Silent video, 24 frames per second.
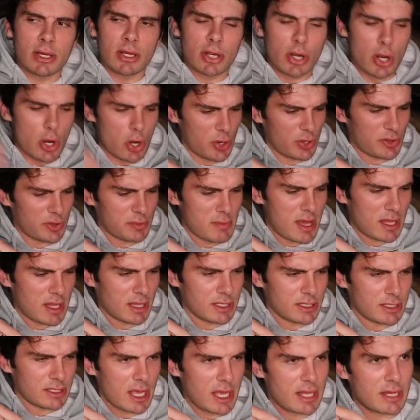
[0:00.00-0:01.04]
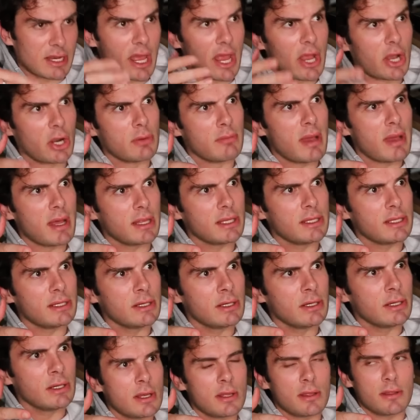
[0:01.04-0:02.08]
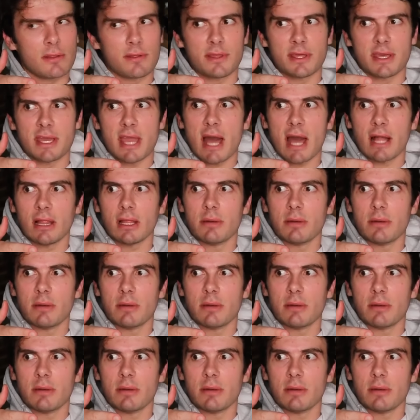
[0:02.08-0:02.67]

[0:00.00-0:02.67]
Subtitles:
earth melon, and air melon? The Ella